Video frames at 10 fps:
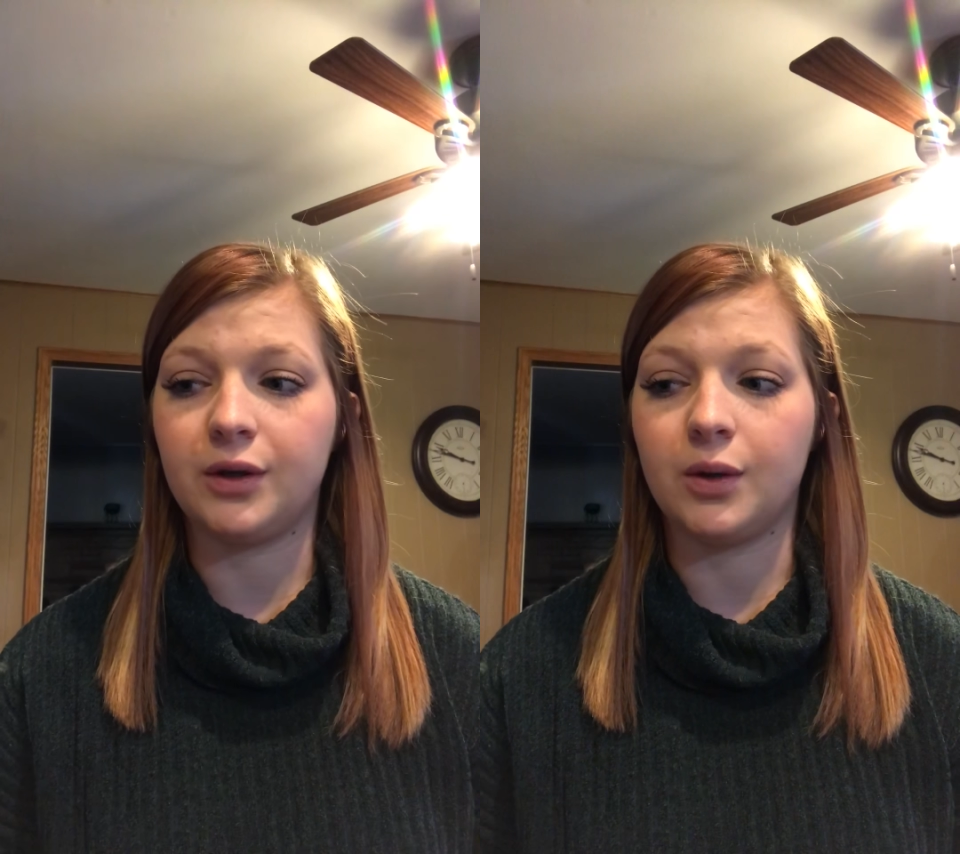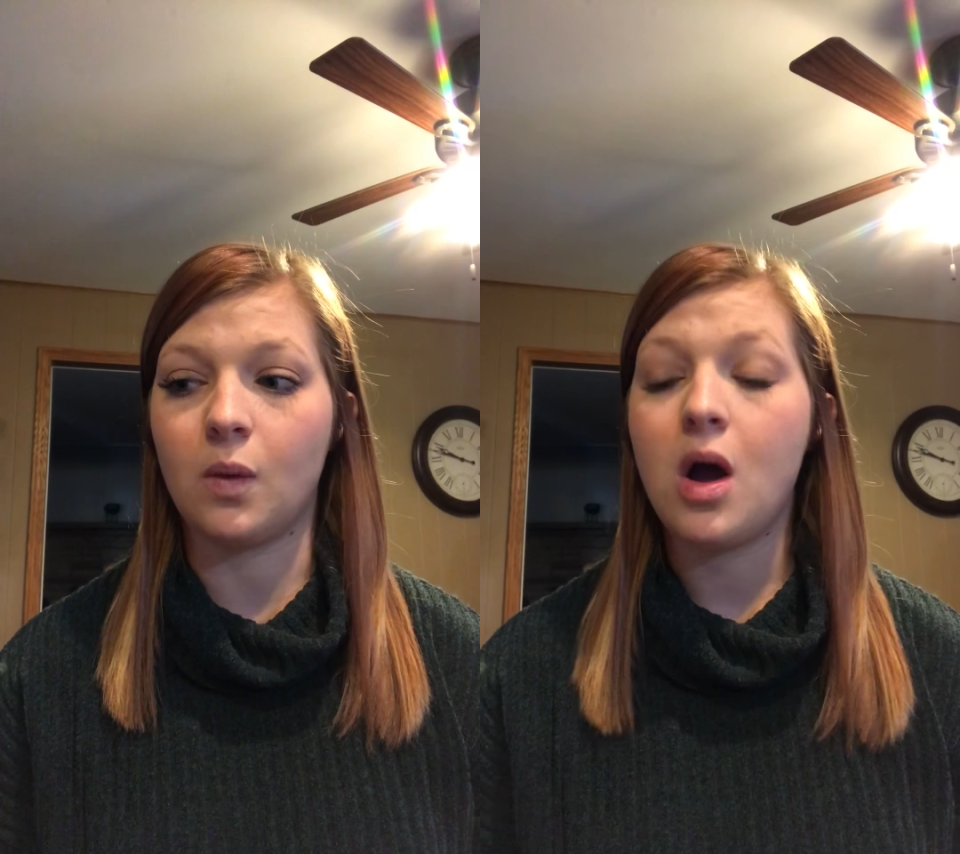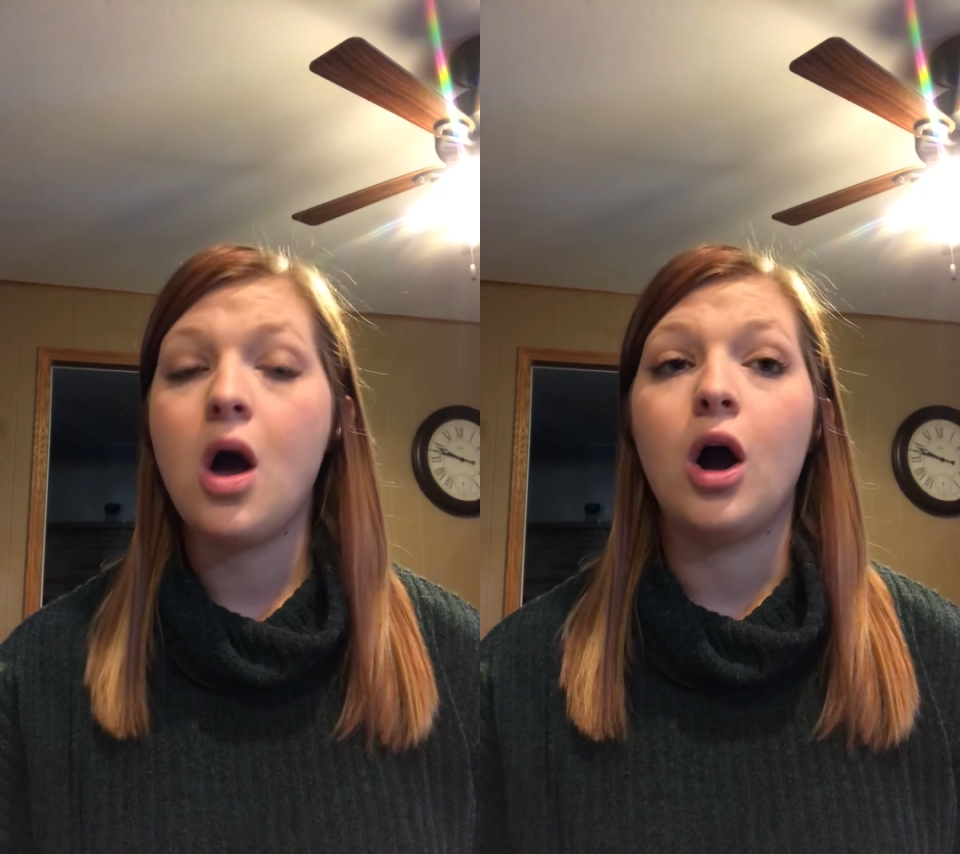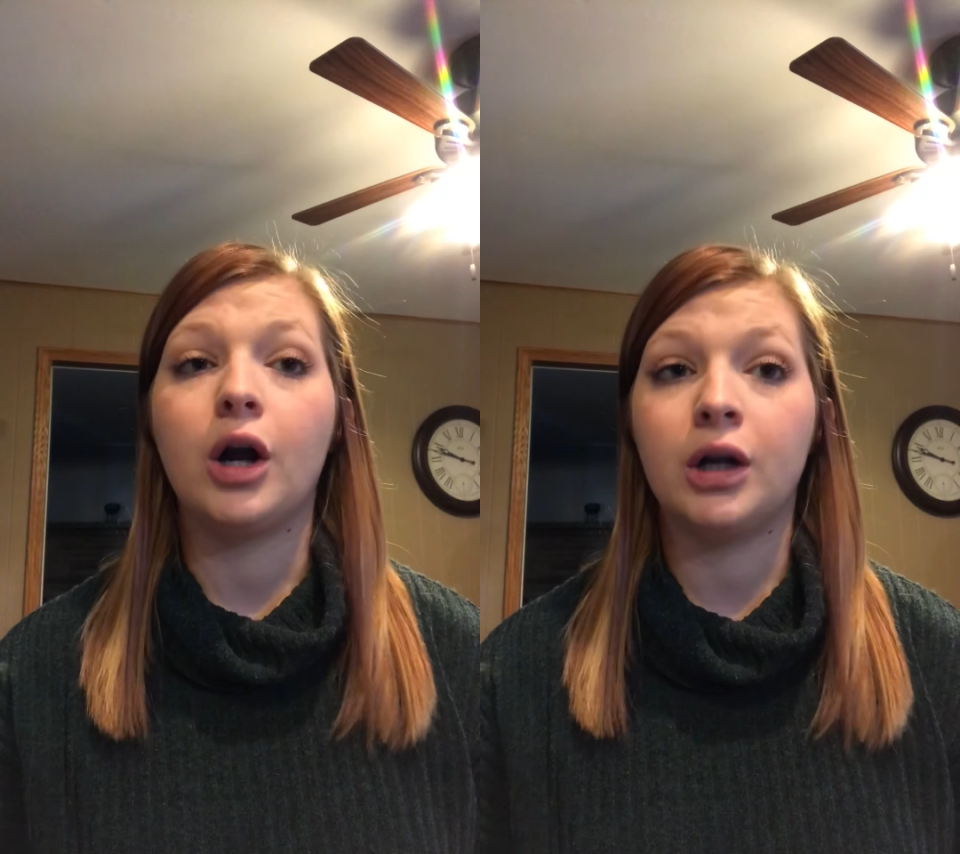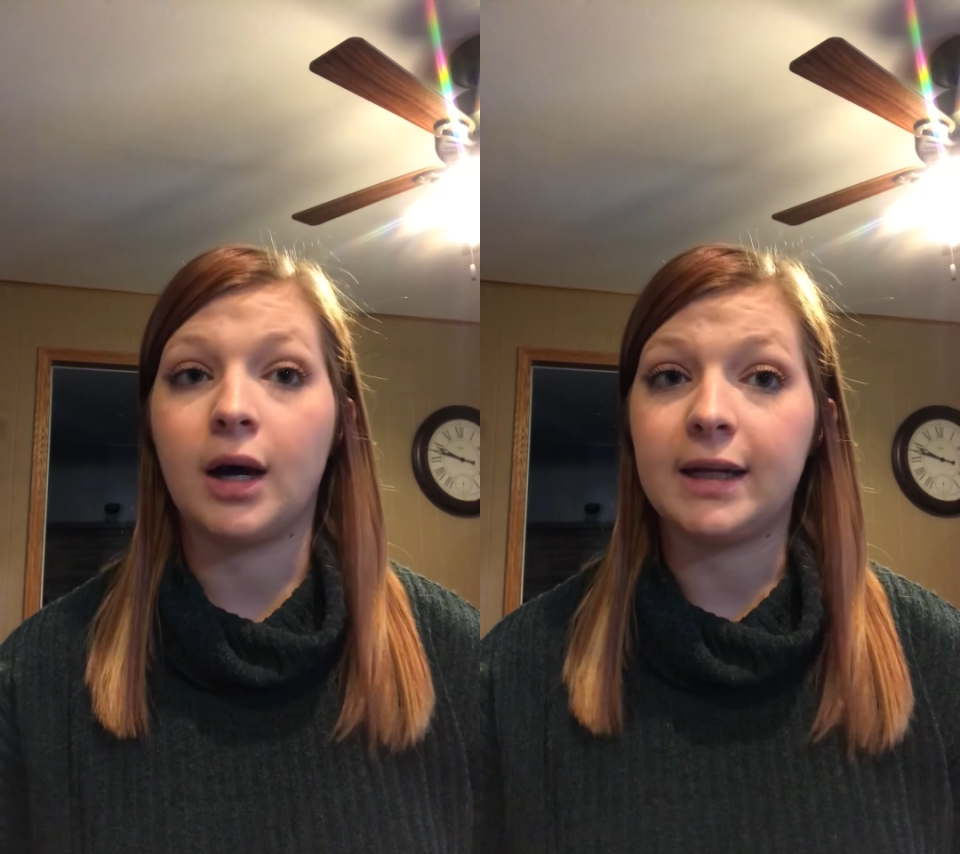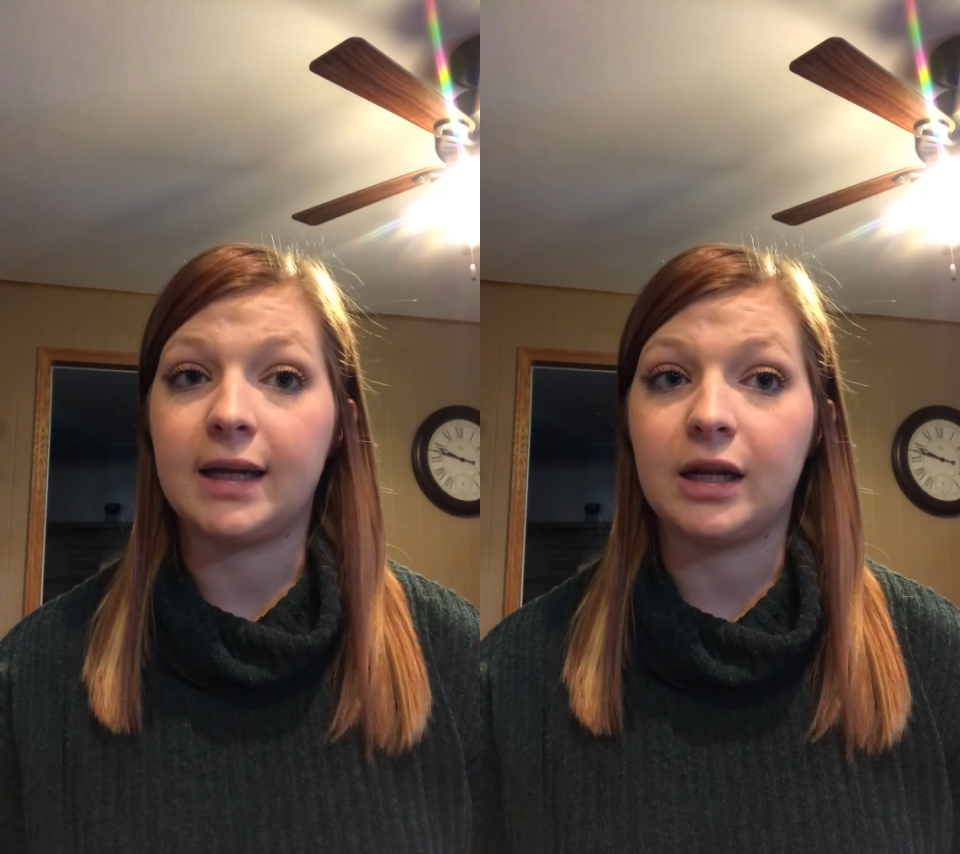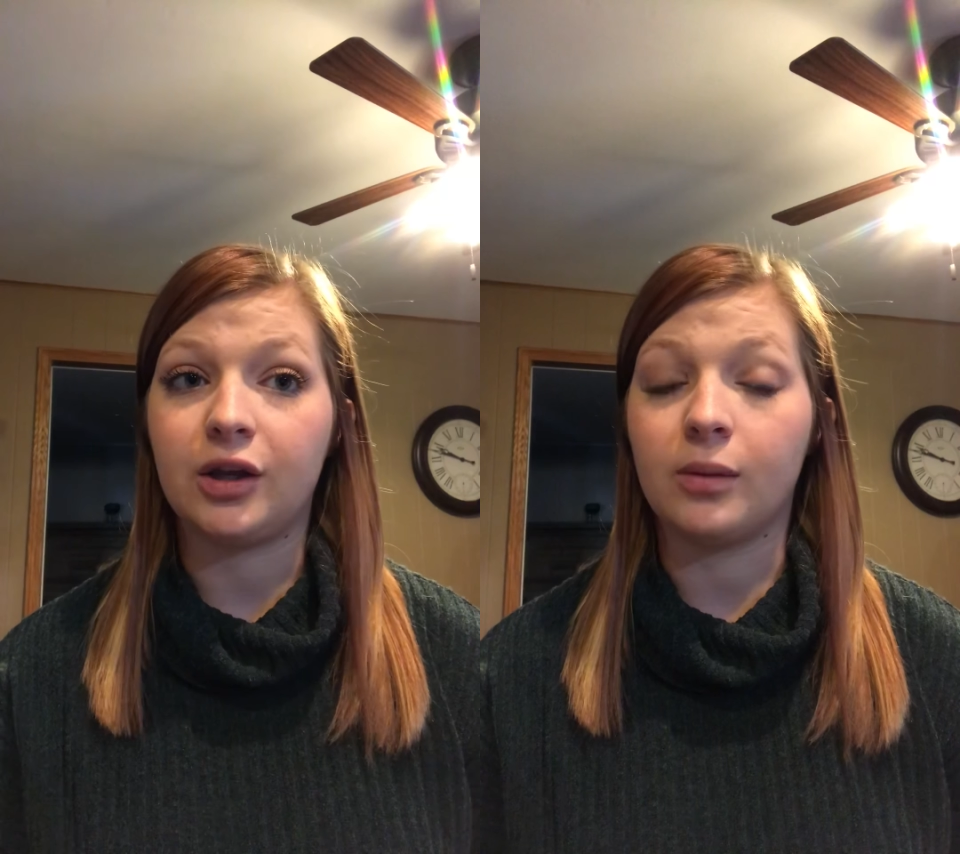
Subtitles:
you are not eating,